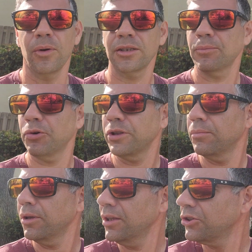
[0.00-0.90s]
West
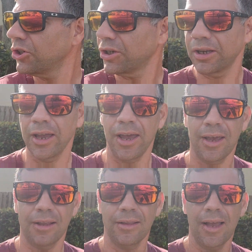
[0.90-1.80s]
Boynton Beach.
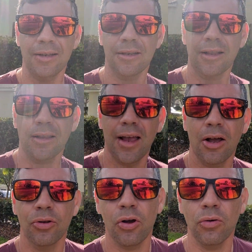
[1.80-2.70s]
A nice little
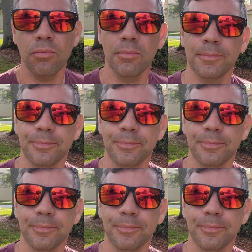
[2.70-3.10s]
townhome